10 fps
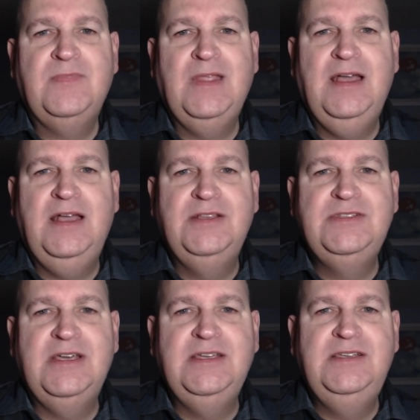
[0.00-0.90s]
And
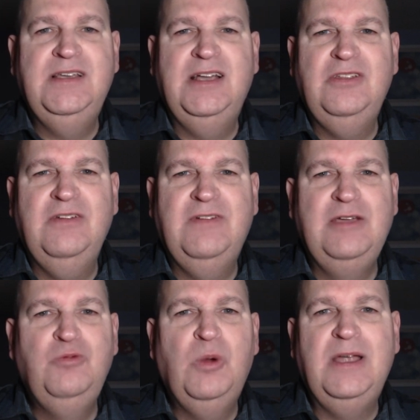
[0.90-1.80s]
I don't know if I
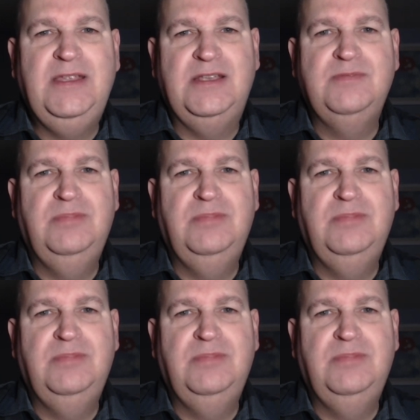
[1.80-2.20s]
won it,